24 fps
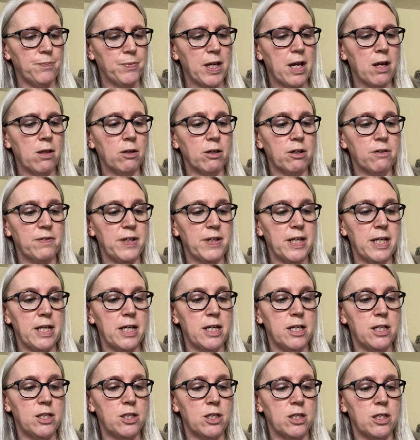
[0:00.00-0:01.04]
color of it
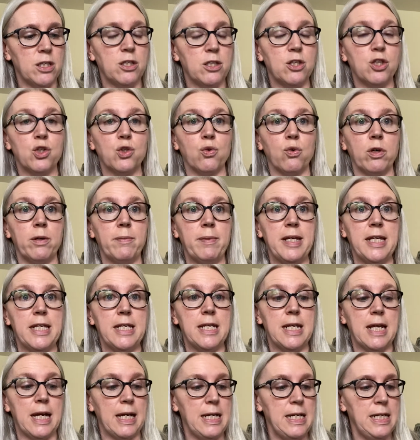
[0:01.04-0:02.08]
is Stormy
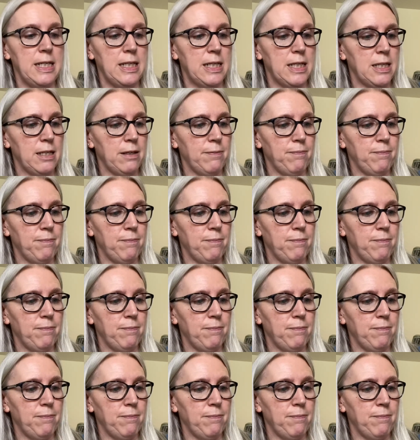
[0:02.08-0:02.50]
Night.